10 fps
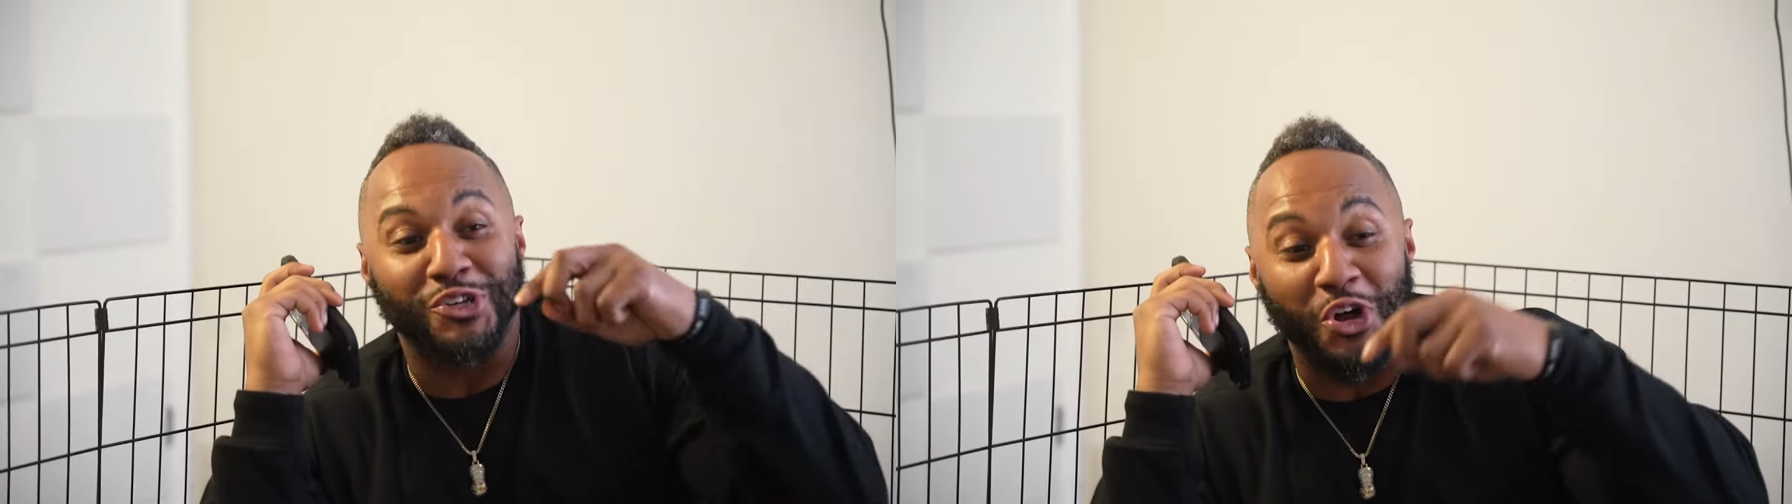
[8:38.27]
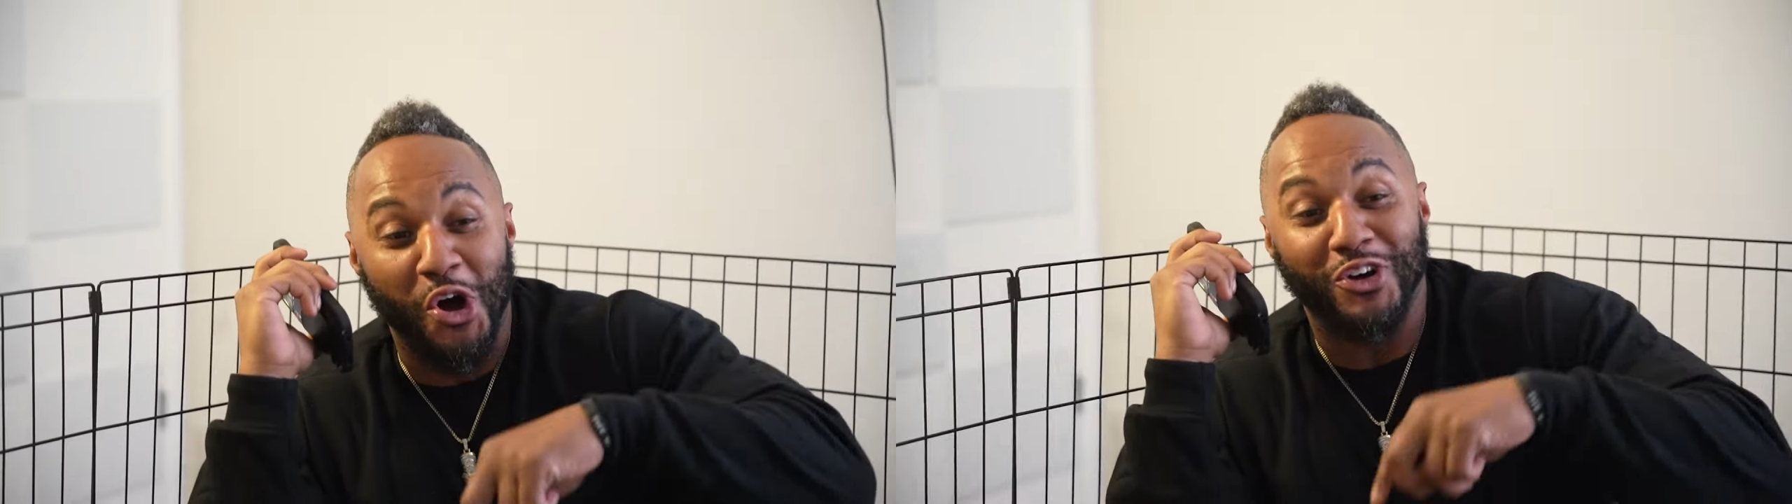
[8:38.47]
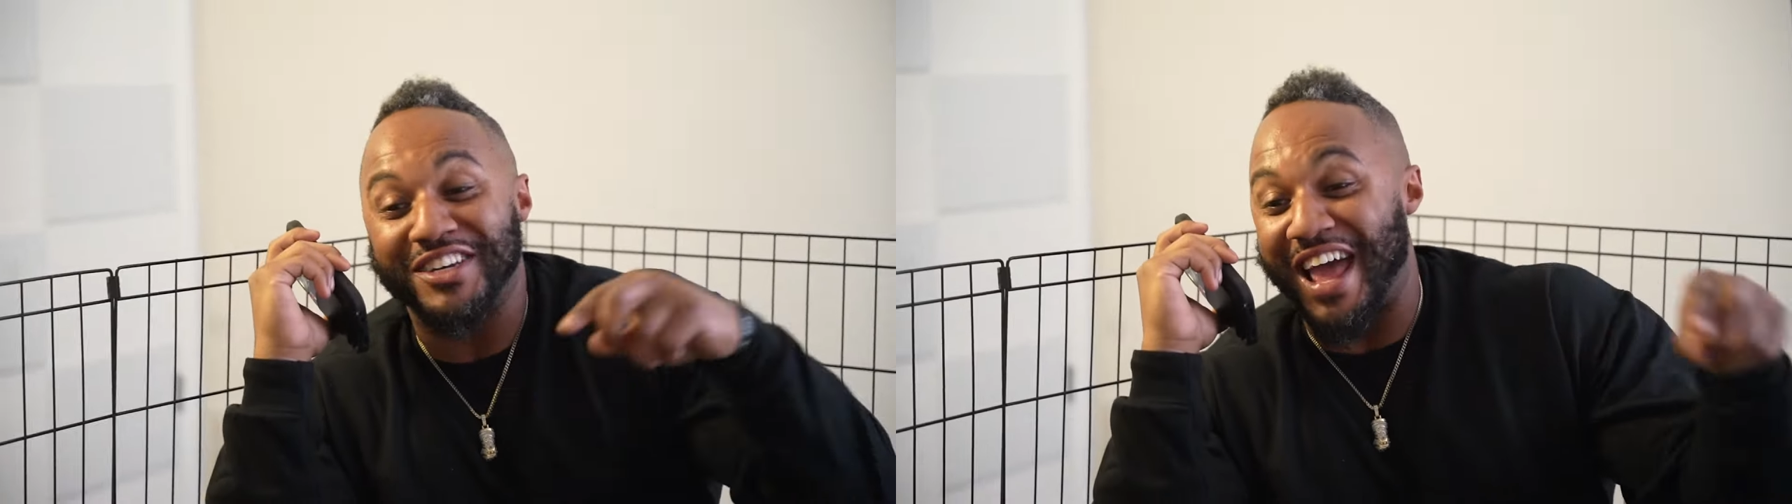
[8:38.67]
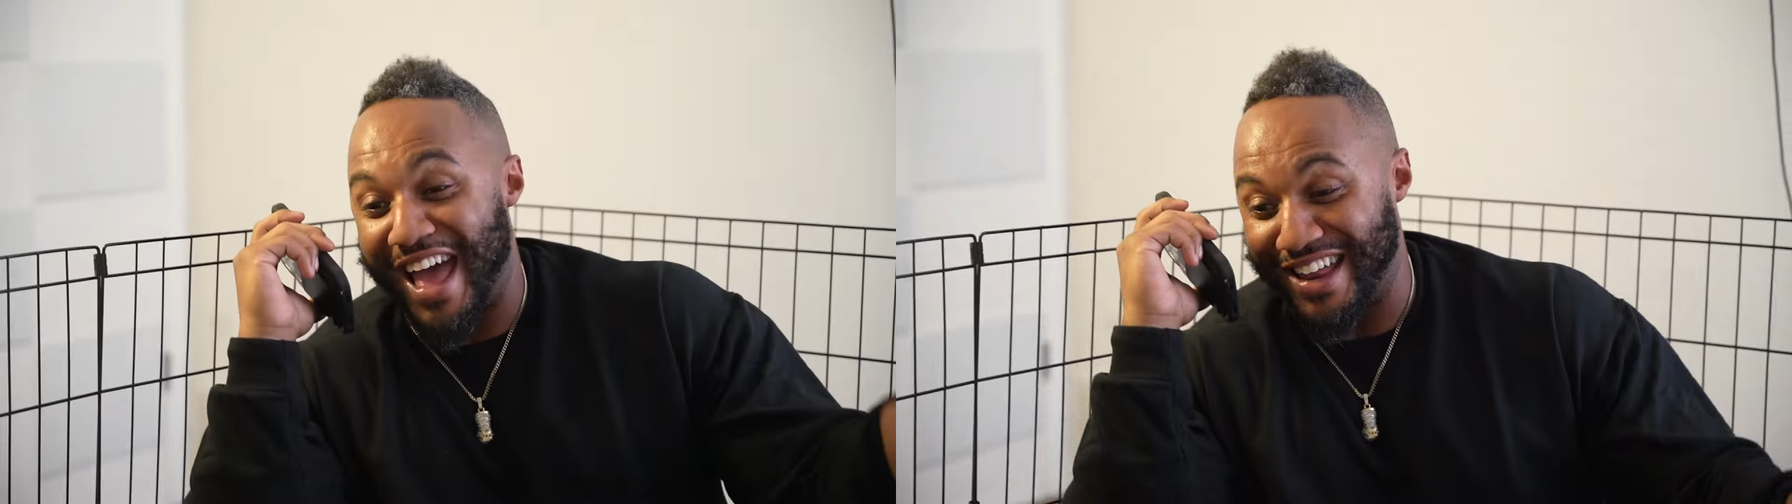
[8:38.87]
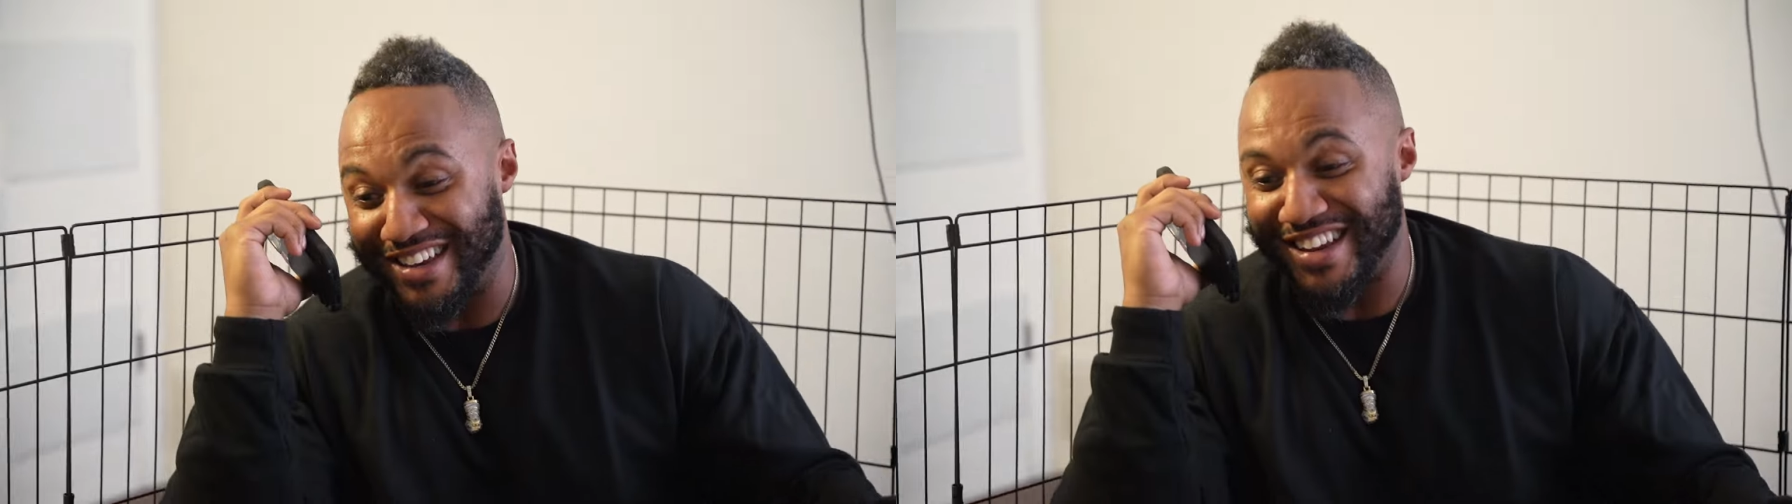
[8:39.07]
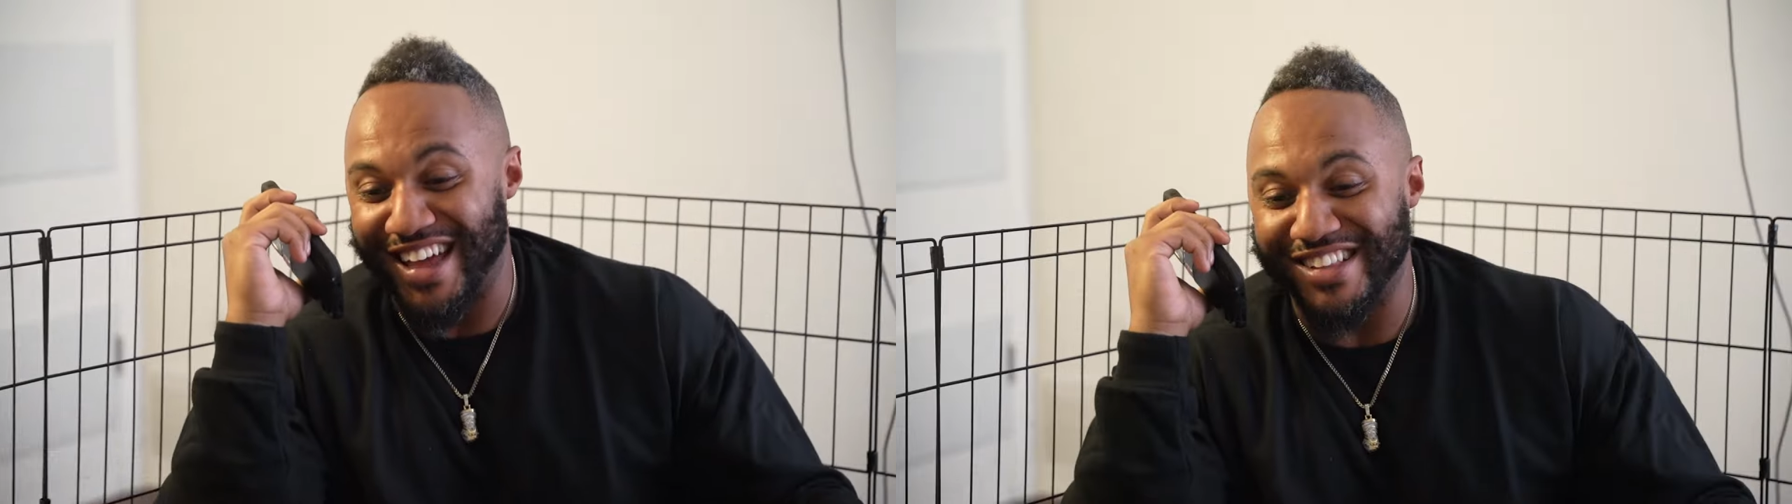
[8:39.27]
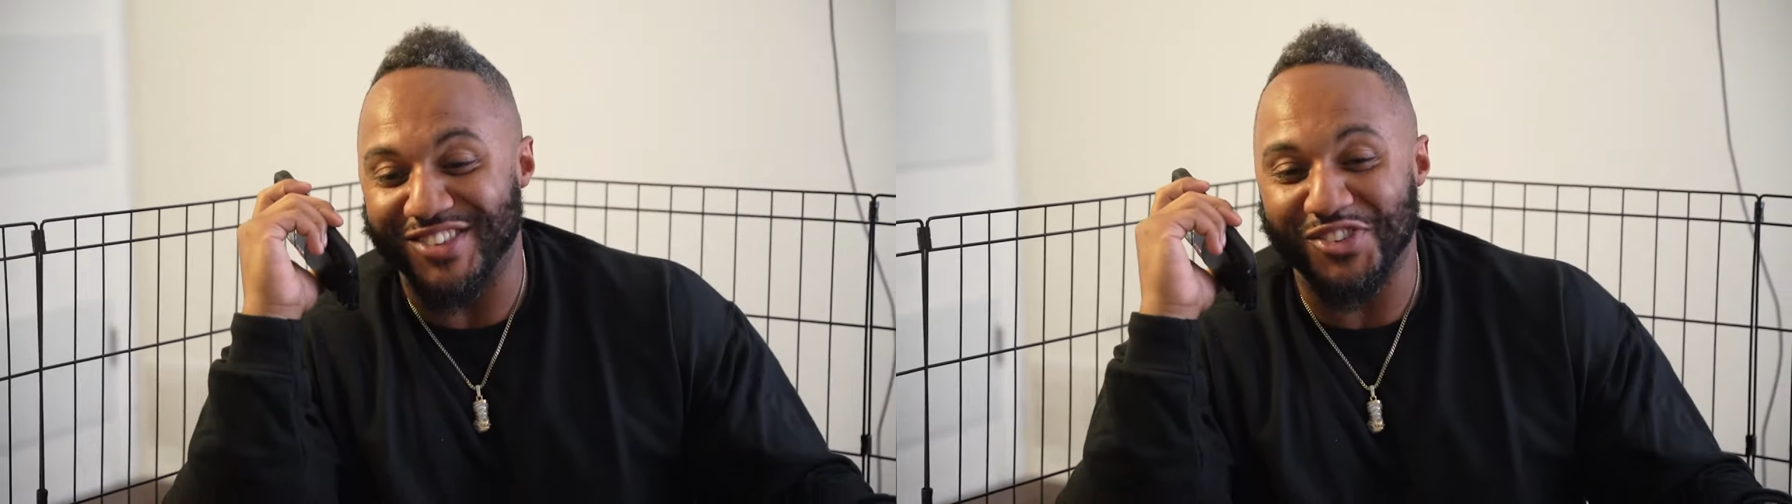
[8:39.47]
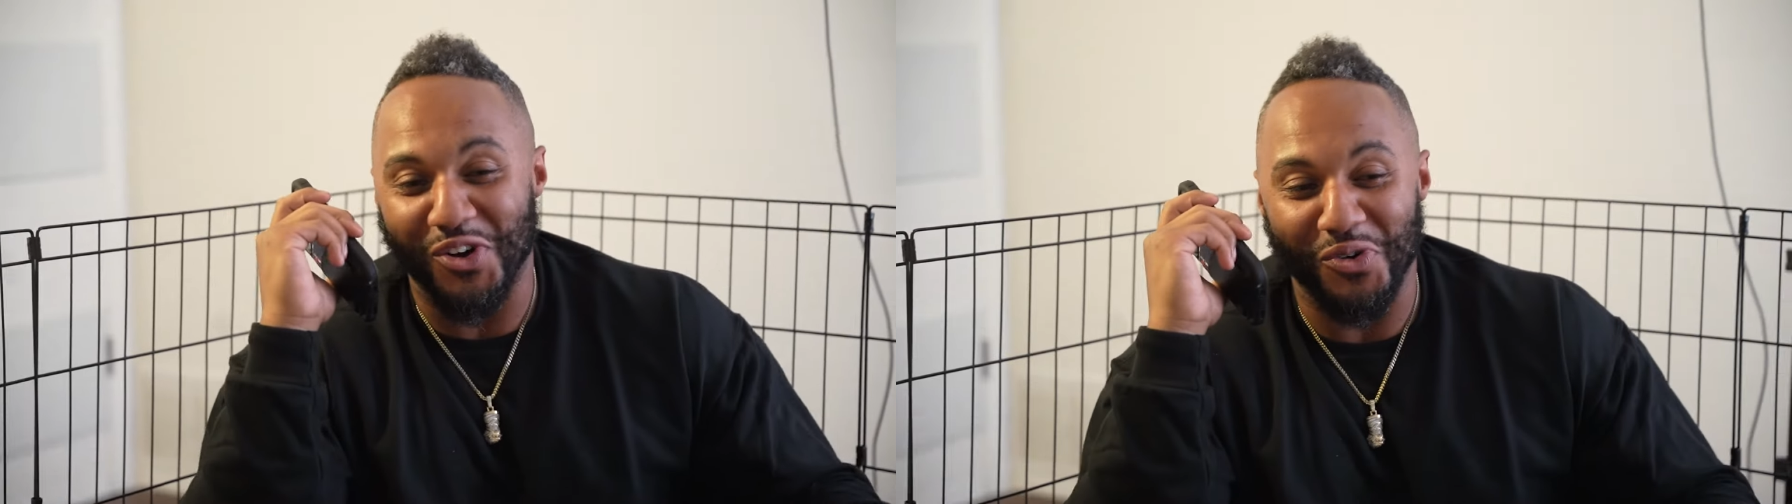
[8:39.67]
dog dad. And
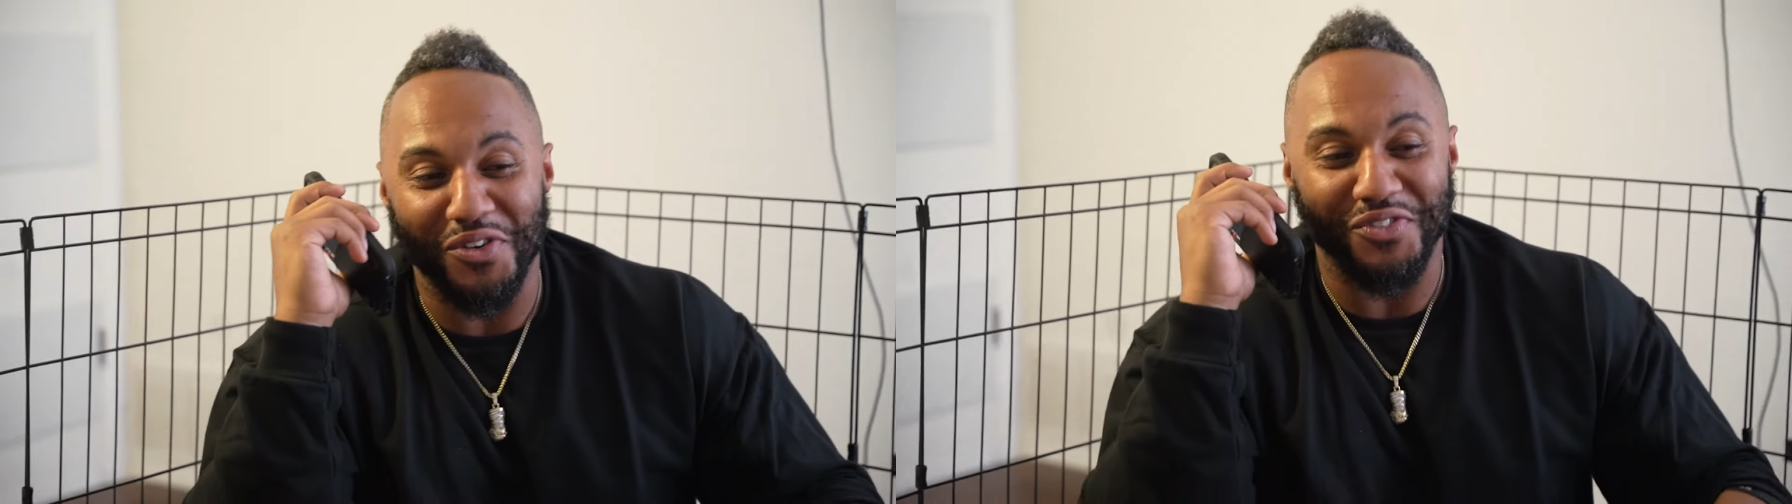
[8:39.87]
so